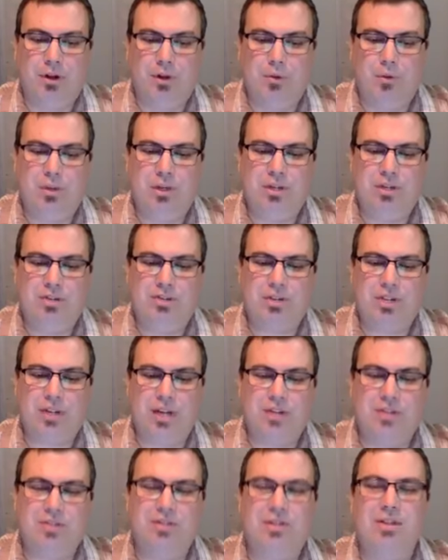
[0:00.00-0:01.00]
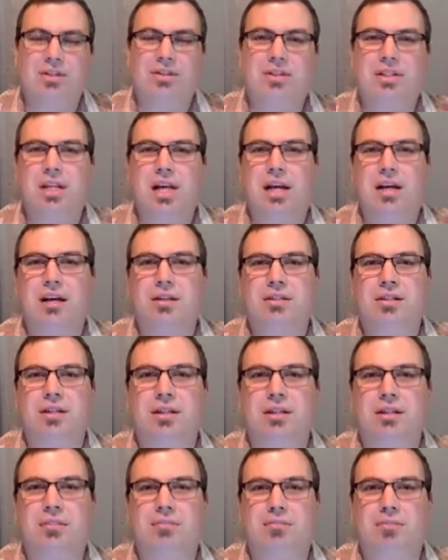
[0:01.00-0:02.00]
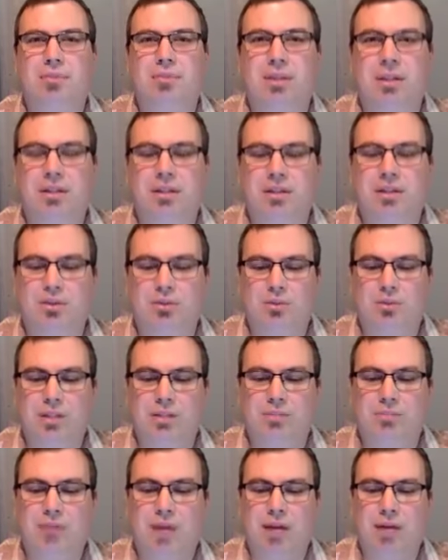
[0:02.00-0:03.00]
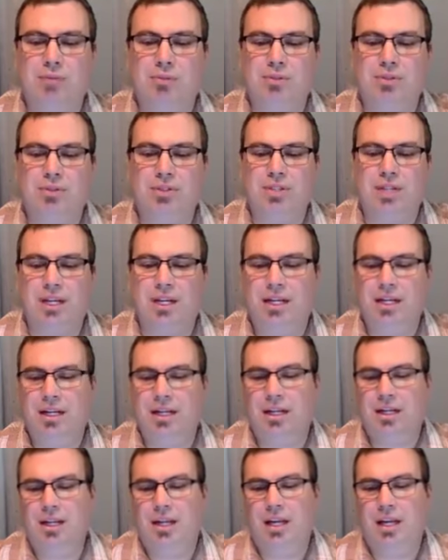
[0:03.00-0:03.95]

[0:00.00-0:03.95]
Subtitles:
We discussed this text in this week's Bible study,